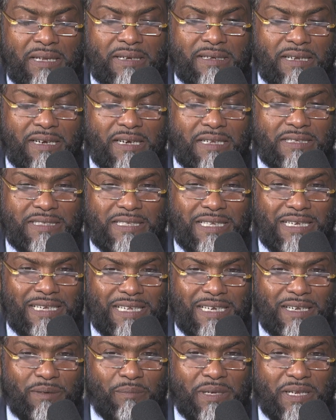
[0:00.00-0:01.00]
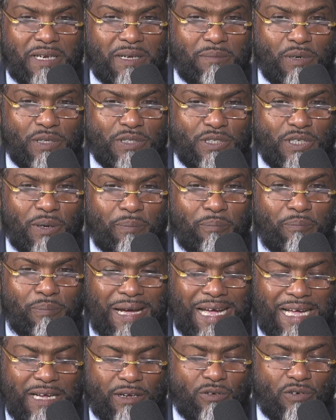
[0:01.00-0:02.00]
tell us a little bit about your
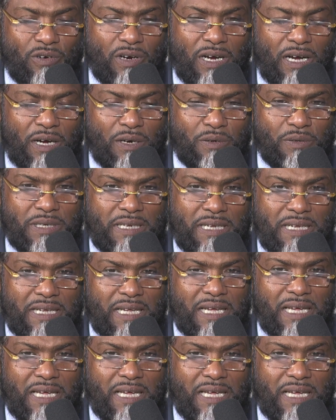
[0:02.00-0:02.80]
background,